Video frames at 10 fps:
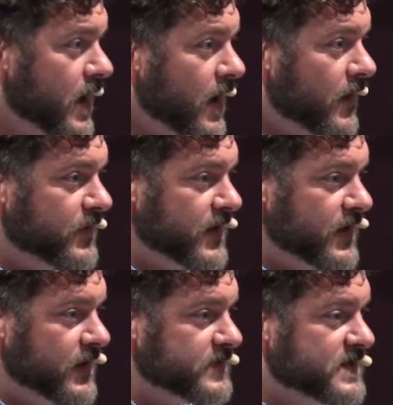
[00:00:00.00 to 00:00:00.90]

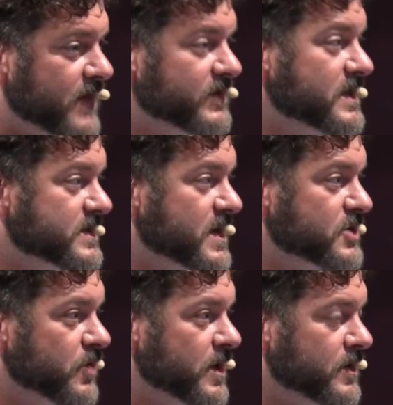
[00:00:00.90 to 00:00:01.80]
the 17th
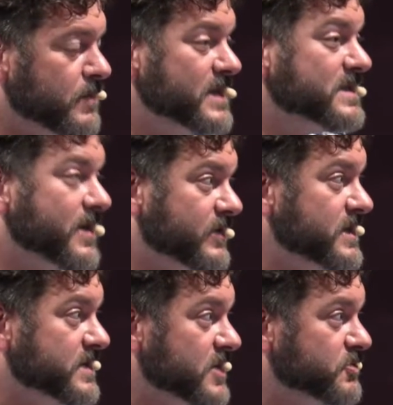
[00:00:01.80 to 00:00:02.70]
century, the
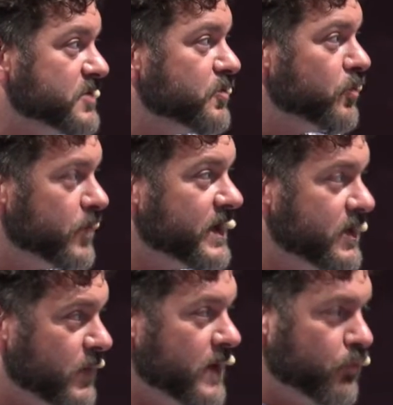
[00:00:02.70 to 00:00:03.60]
mid-17th century is
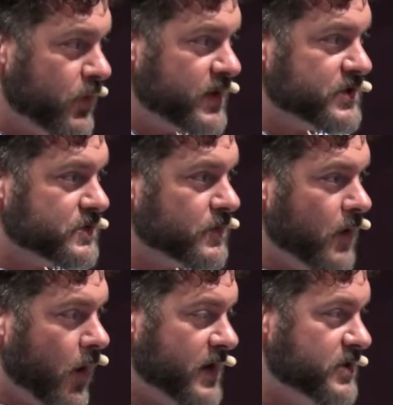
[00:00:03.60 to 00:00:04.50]
really when British
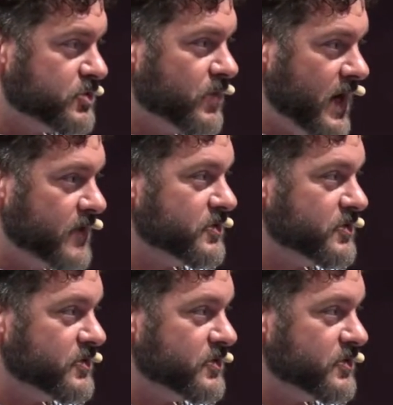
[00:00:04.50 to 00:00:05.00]
art history enters